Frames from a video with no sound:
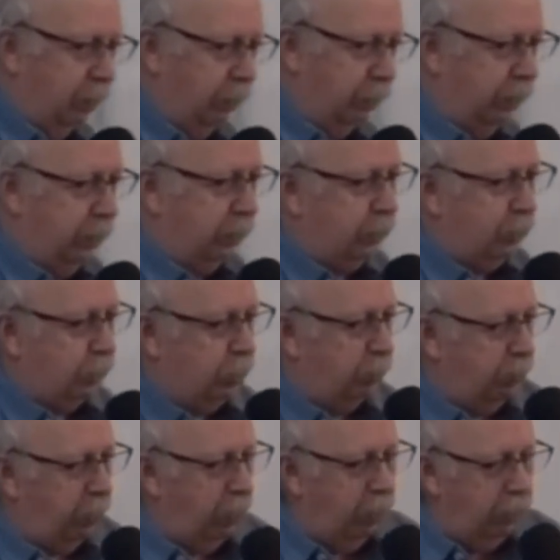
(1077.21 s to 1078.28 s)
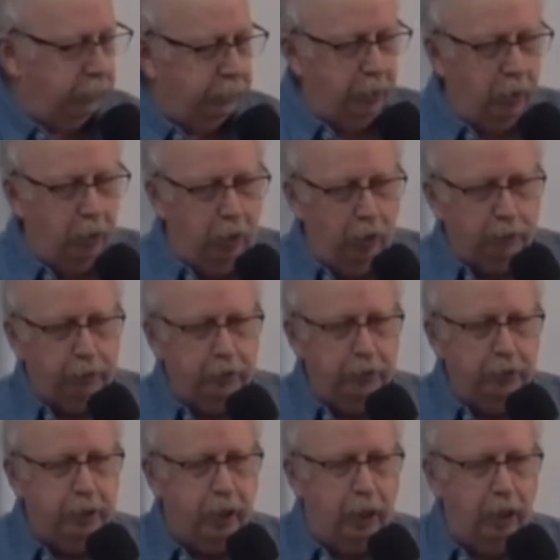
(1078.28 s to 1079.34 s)
This is a part that
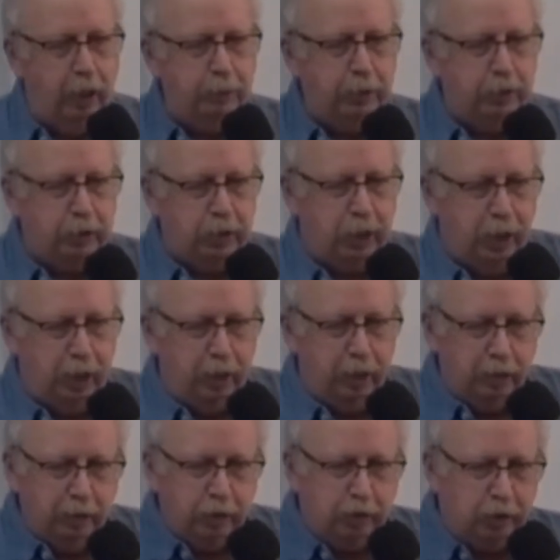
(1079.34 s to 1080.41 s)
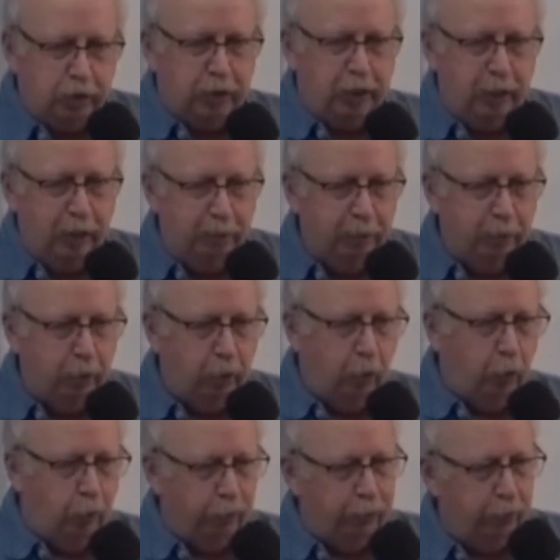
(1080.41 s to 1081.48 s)
oftentimes is kind of skimmed
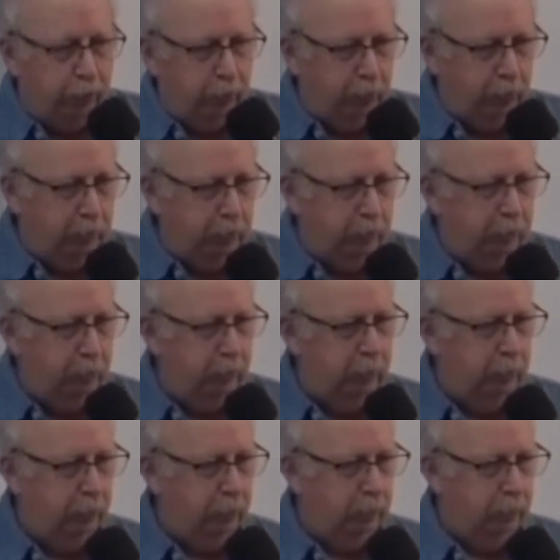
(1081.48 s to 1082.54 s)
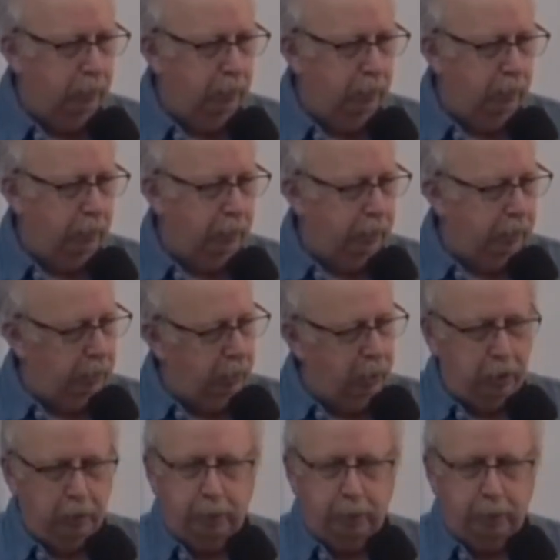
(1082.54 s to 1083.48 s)
over in a lot of